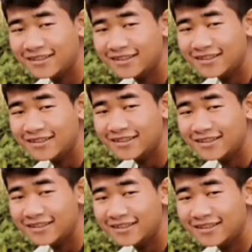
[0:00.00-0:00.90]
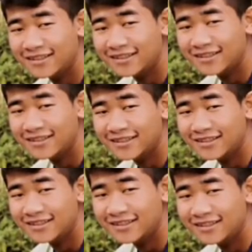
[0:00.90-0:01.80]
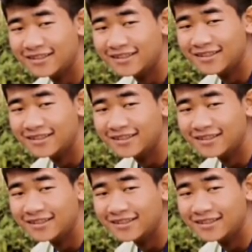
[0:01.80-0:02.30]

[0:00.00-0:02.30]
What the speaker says: (silence)